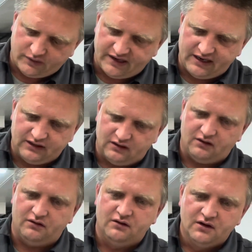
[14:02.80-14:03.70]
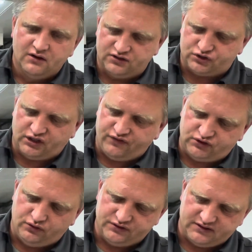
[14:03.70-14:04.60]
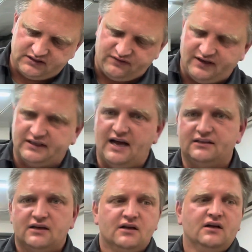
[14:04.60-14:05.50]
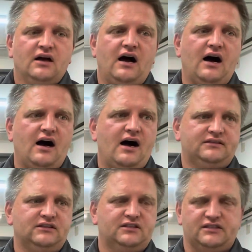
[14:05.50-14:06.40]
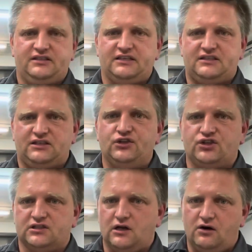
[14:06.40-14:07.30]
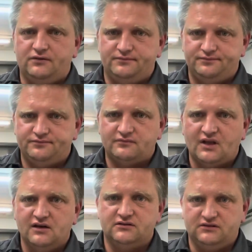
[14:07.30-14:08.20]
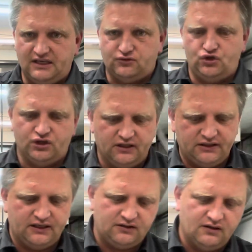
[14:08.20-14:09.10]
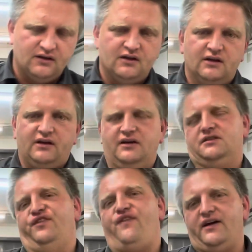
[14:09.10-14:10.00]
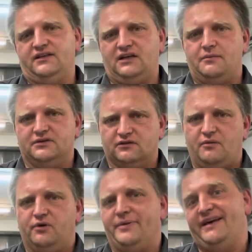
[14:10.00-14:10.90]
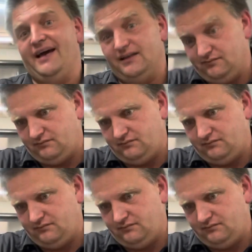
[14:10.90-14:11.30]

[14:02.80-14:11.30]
way, you know, searching for tools and stuff like that. I think this is 6 inches long. That's what you're gonna need. Here's the funky thing about the RoboHook again.